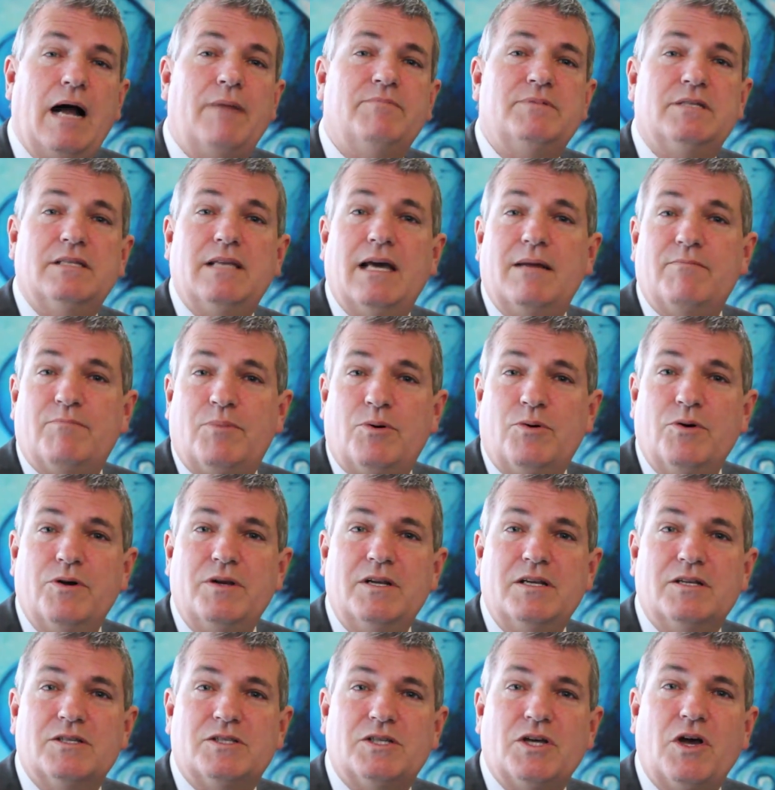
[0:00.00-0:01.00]
Up to that
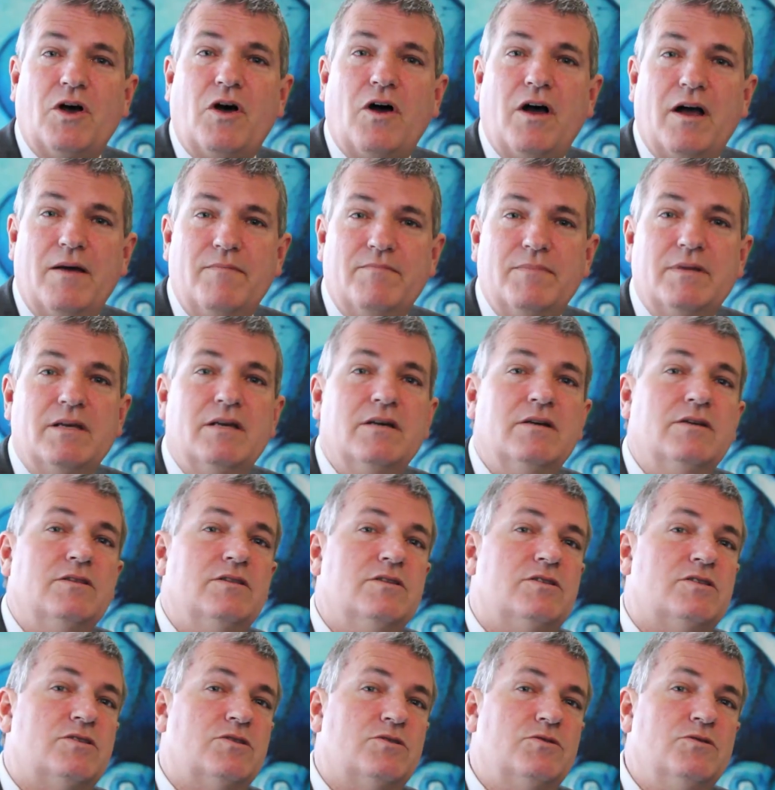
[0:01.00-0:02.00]
point in time,
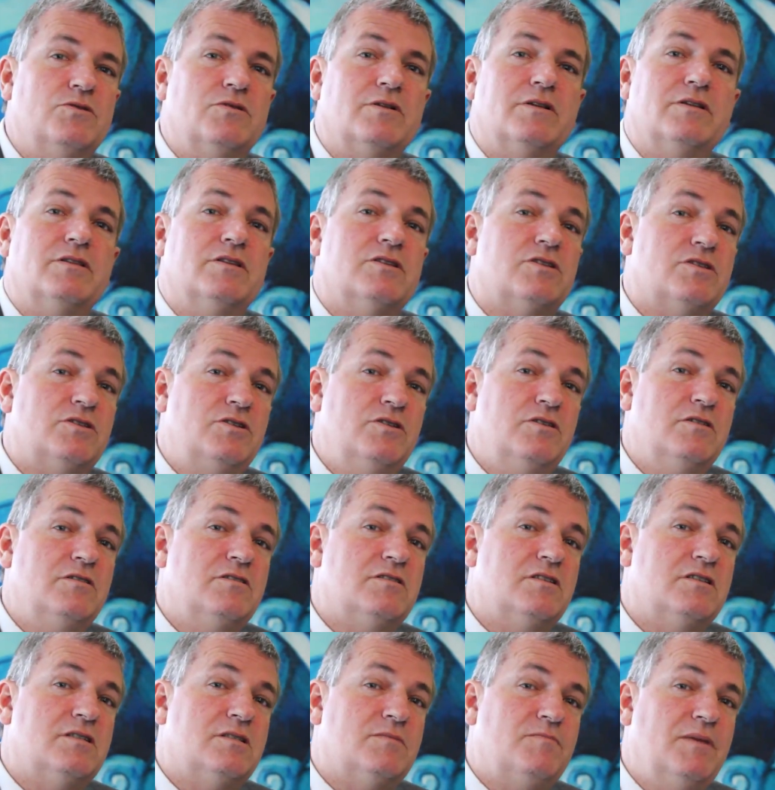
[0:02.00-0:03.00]
the school and the
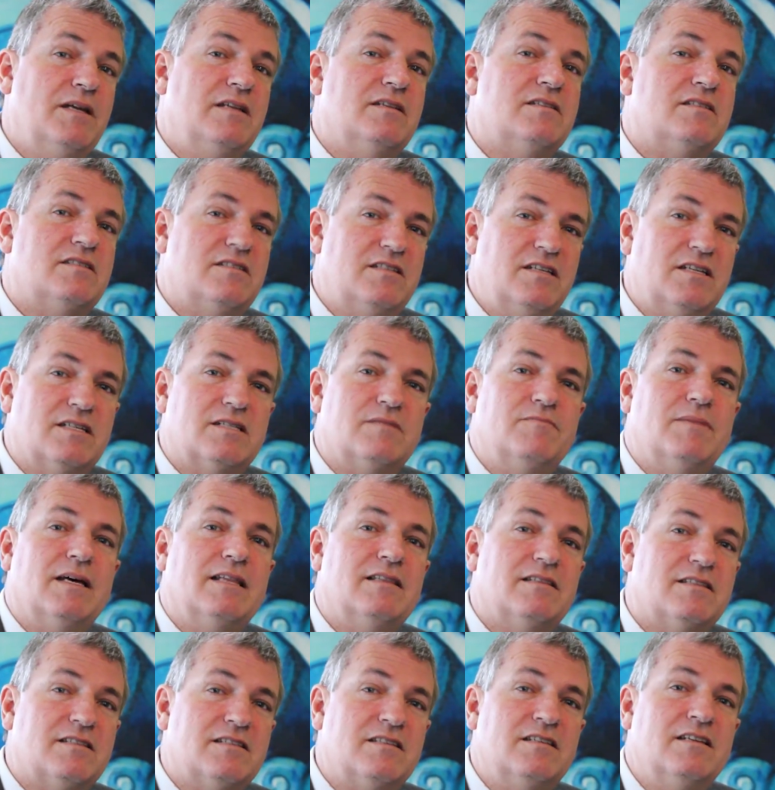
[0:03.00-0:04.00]
students had spent 6
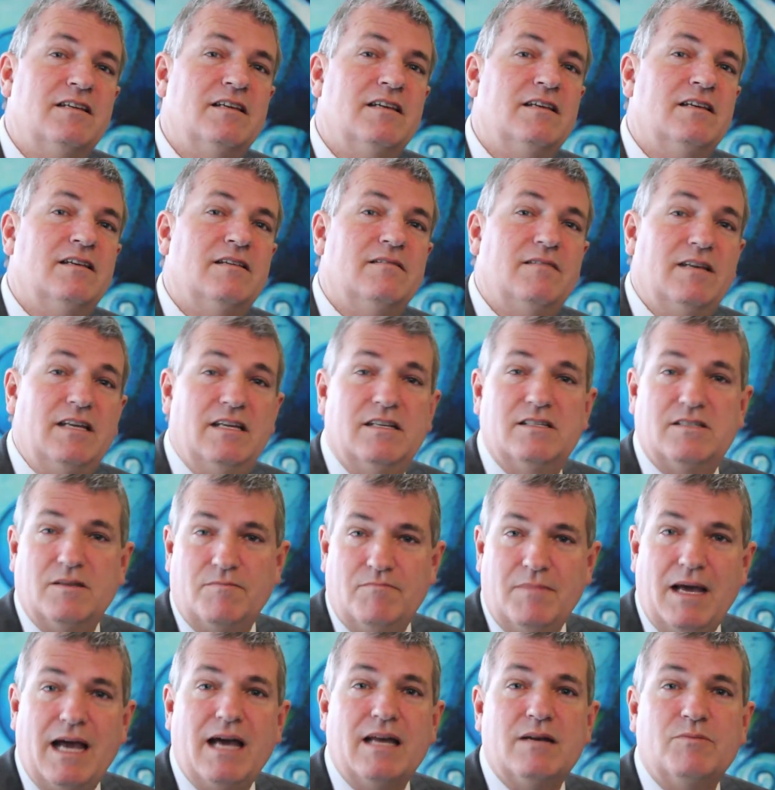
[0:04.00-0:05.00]
months in
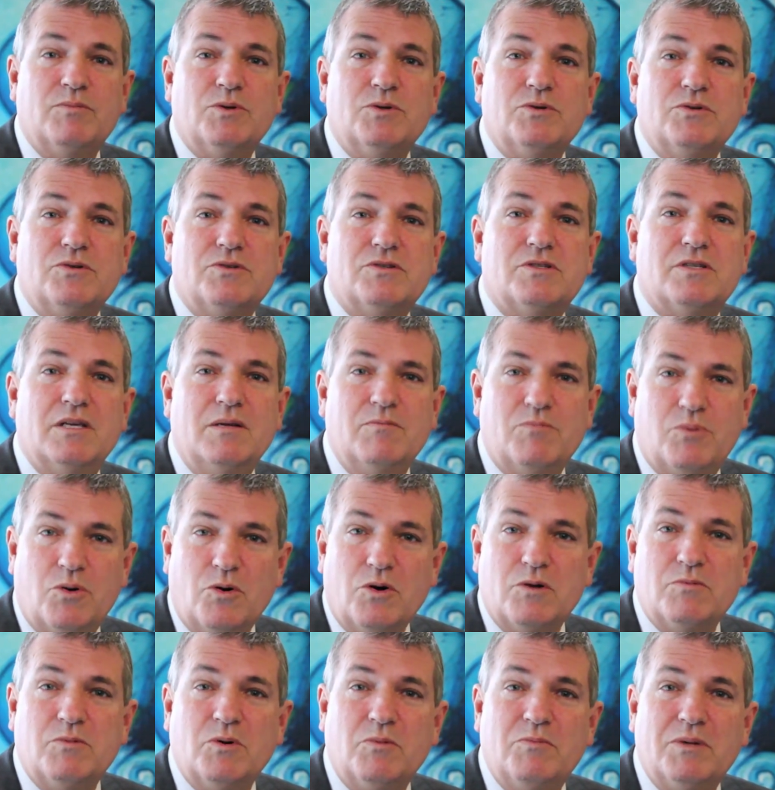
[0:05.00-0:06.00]
demountables, in
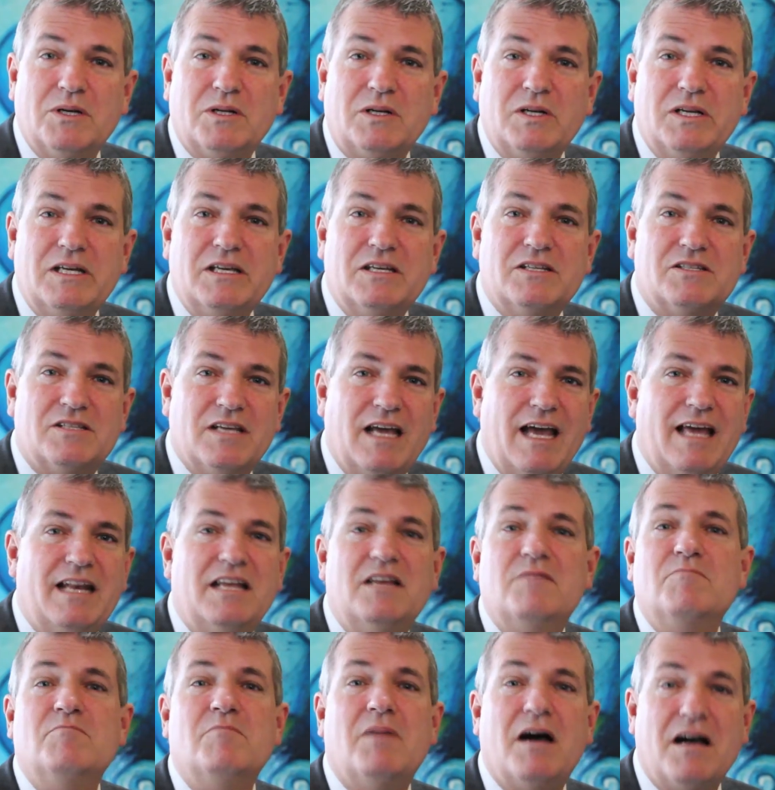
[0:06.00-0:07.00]
portable buildings,
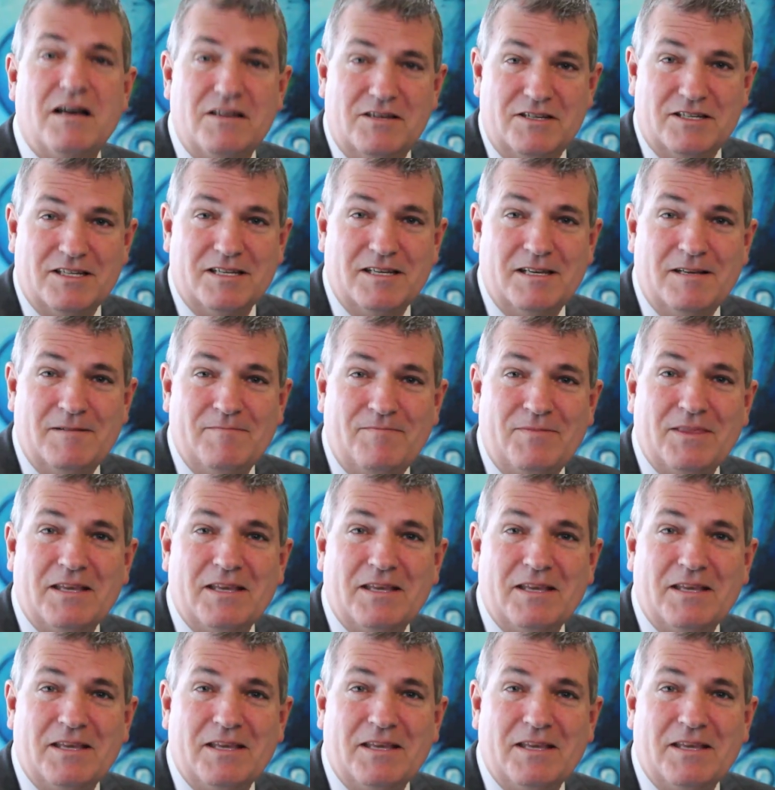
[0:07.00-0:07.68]
and in mud.